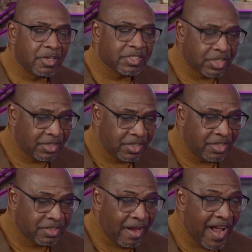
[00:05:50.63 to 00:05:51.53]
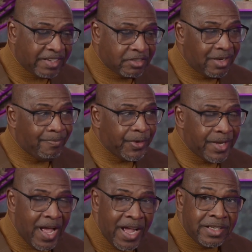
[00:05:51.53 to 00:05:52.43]
Listen to this Acts chapter
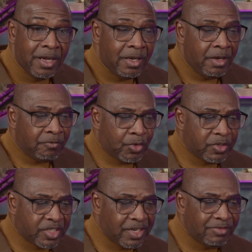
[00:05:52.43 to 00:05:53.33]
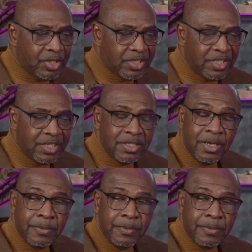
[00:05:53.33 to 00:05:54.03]
9, verse 17.